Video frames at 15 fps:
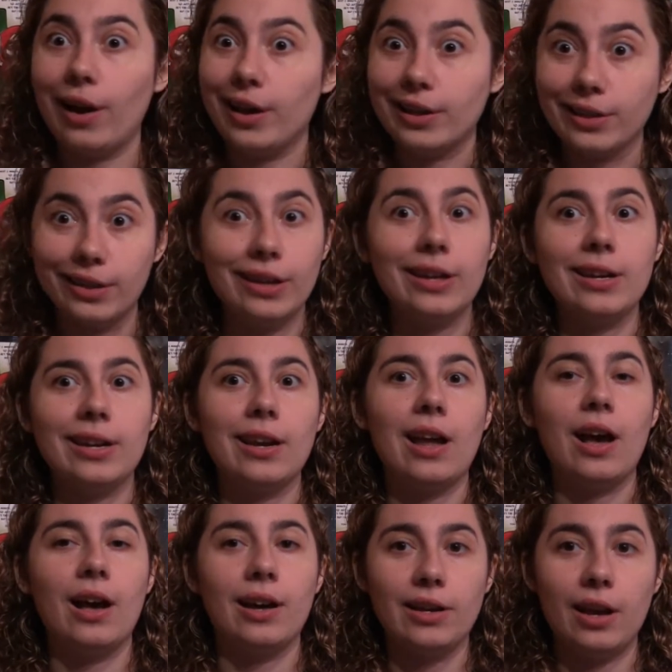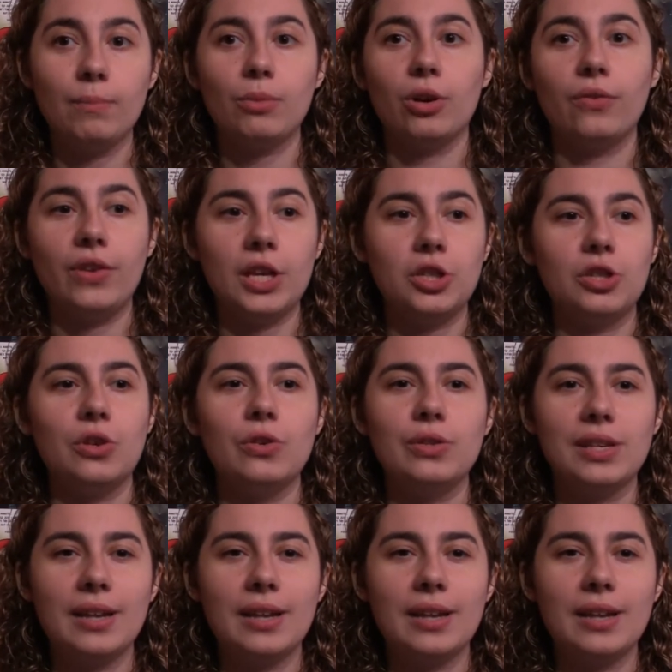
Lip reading: a good number of issues.